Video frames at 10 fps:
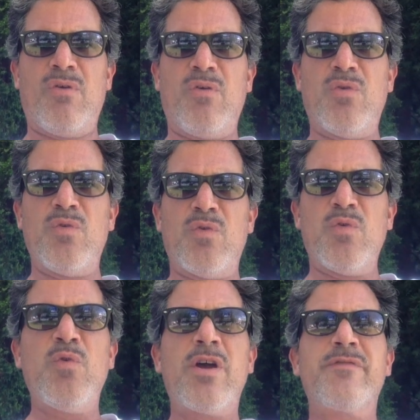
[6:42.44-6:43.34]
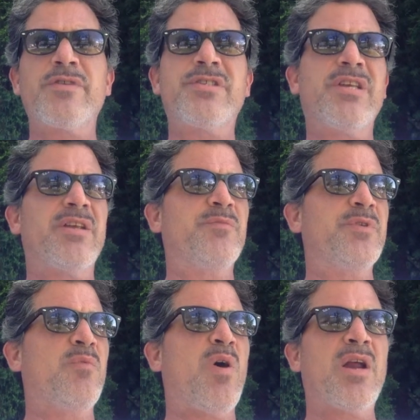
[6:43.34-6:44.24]
Whoever said
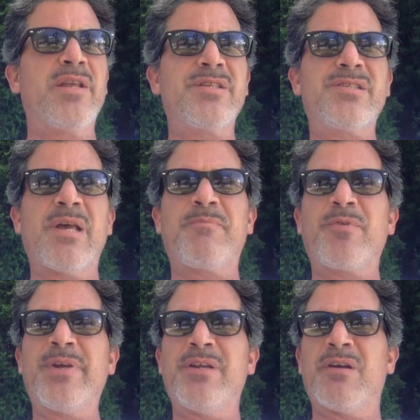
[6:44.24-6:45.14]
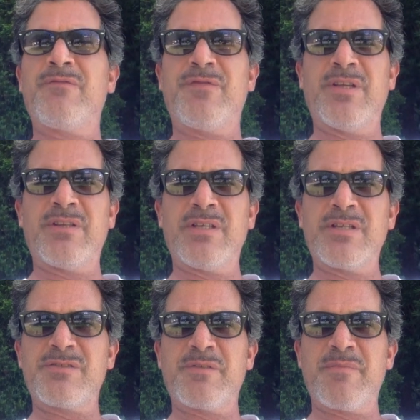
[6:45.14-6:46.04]
we want to separate our
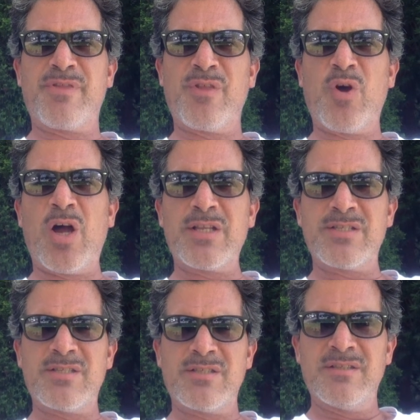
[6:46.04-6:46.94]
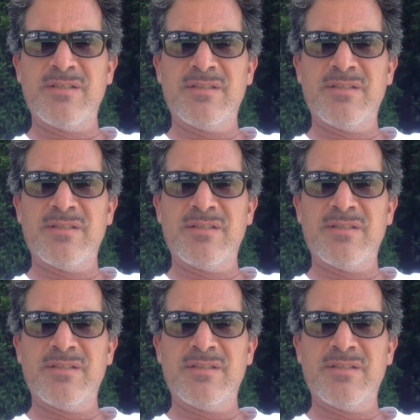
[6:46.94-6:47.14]
feelings from thoughts?